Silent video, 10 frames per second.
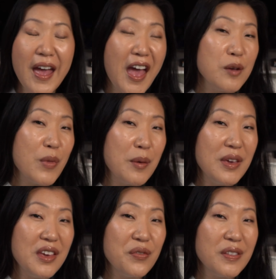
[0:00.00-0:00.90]
and maybe
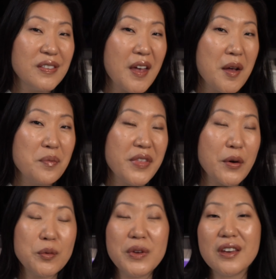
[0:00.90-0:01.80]
even some that
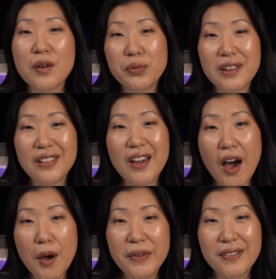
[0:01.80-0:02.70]
would be completely
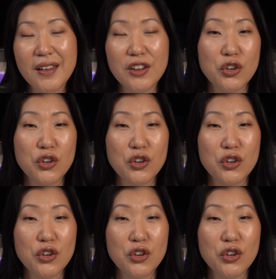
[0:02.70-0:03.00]
opposite.